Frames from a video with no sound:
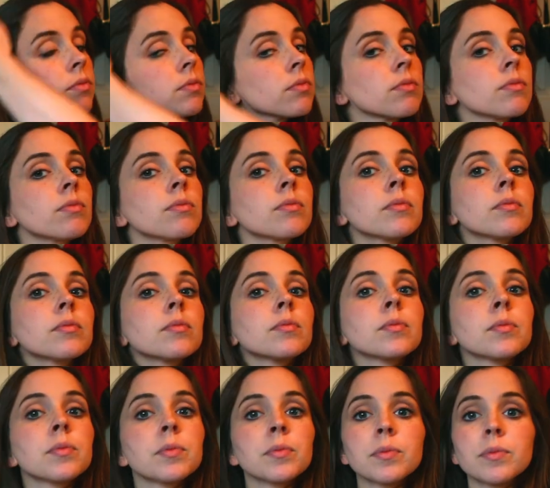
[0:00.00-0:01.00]

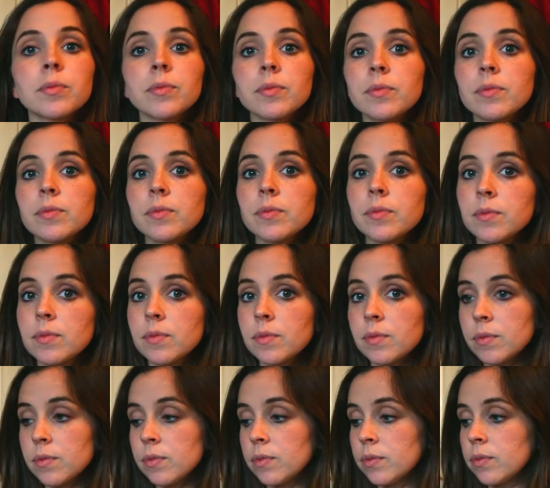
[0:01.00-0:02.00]

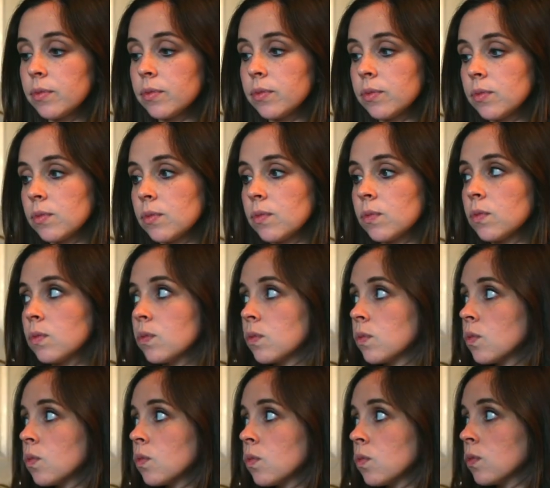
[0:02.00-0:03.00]

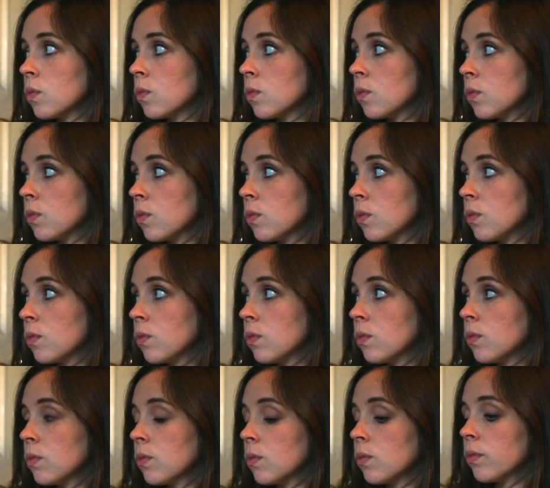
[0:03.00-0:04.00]

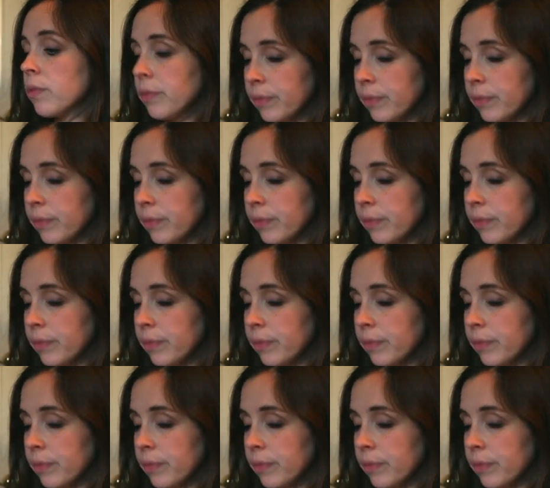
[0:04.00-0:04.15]
No words are spoken by the person on screen.